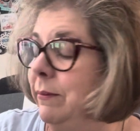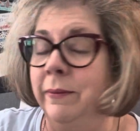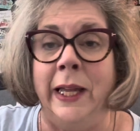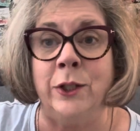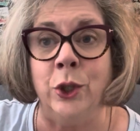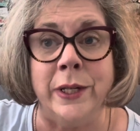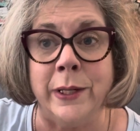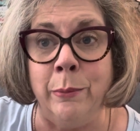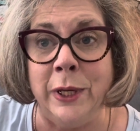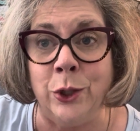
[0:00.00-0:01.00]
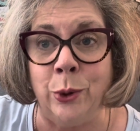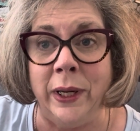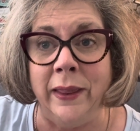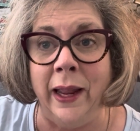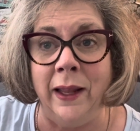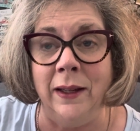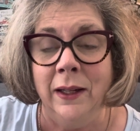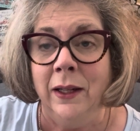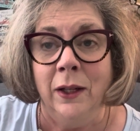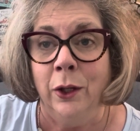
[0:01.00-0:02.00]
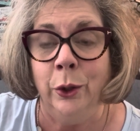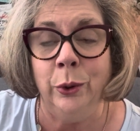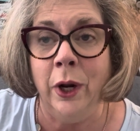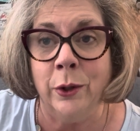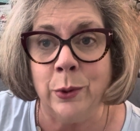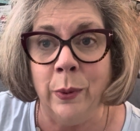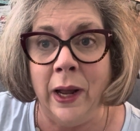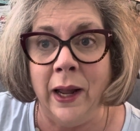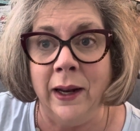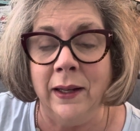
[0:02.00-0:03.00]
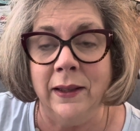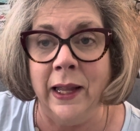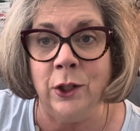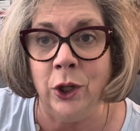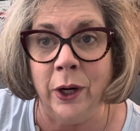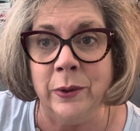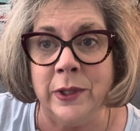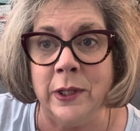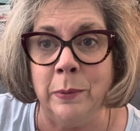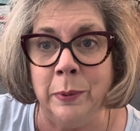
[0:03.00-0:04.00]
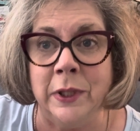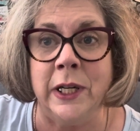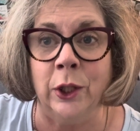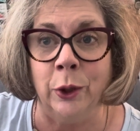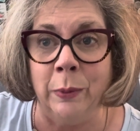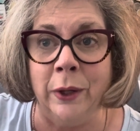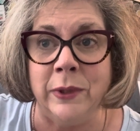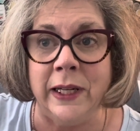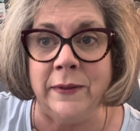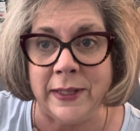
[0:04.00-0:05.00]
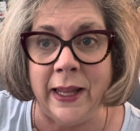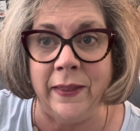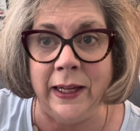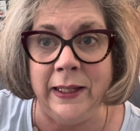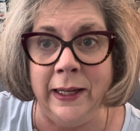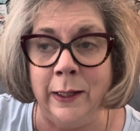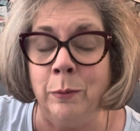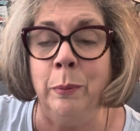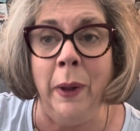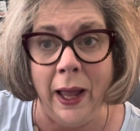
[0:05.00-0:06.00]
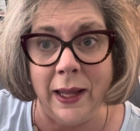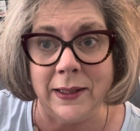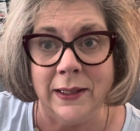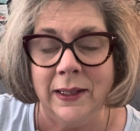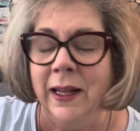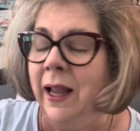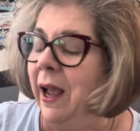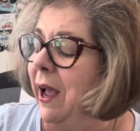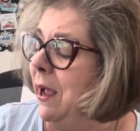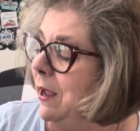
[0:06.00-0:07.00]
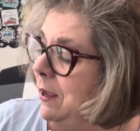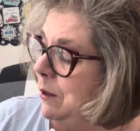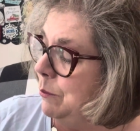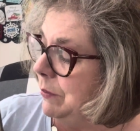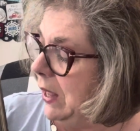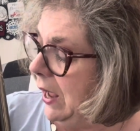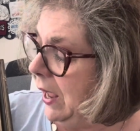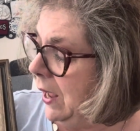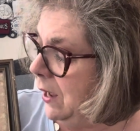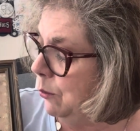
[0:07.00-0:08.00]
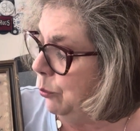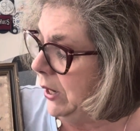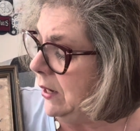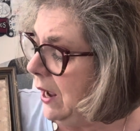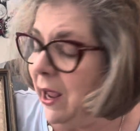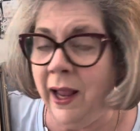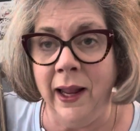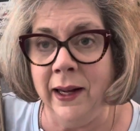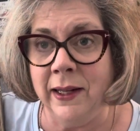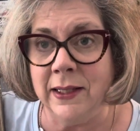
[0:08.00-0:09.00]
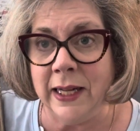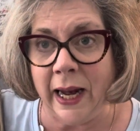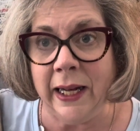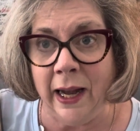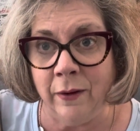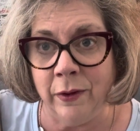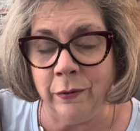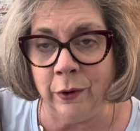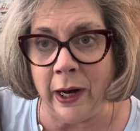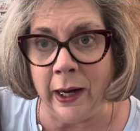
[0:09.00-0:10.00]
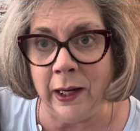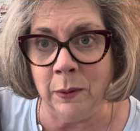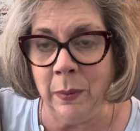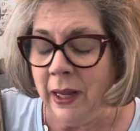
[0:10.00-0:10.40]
That's just a mystery that who knows why they chose the particular motifs that they did. But when I take it out of the frame,